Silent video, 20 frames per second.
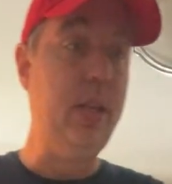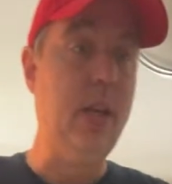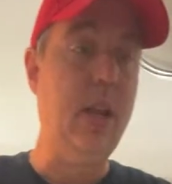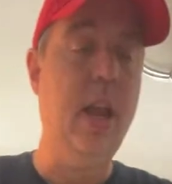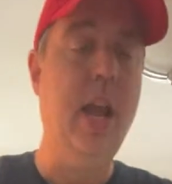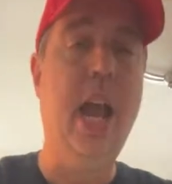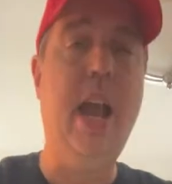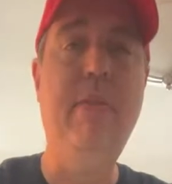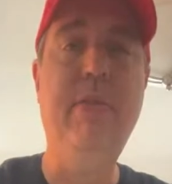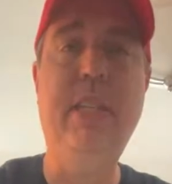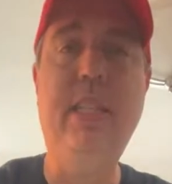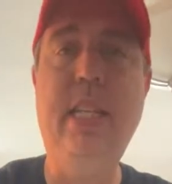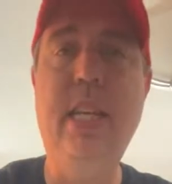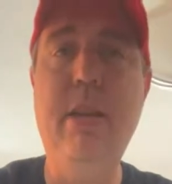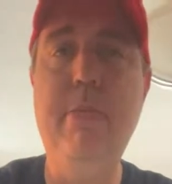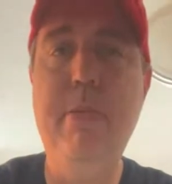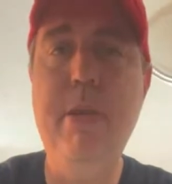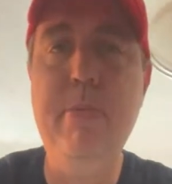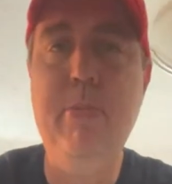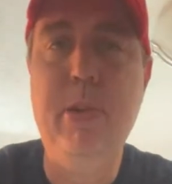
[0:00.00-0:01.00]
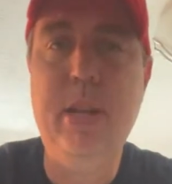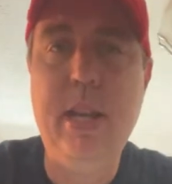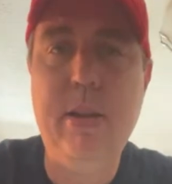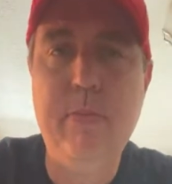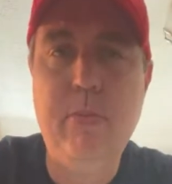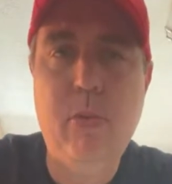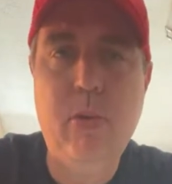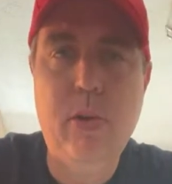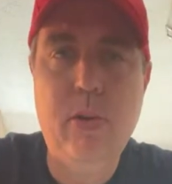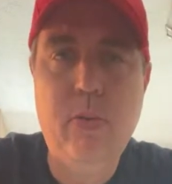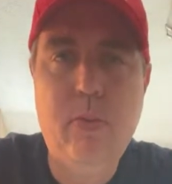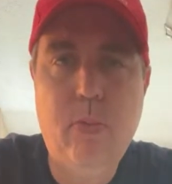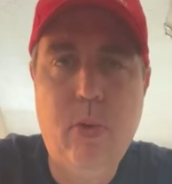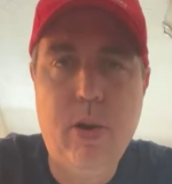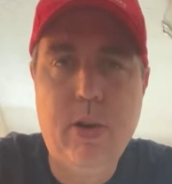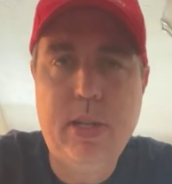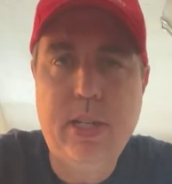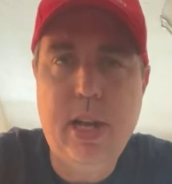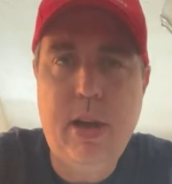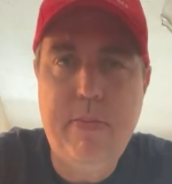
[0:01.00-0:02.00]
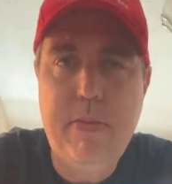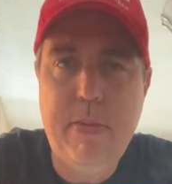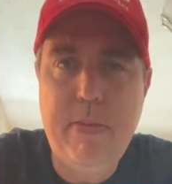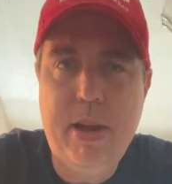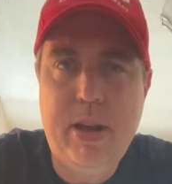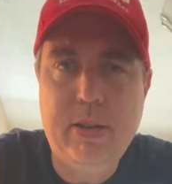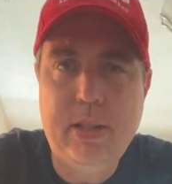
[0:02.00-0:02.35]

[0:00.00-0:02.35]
I haven't seen people get more worked up about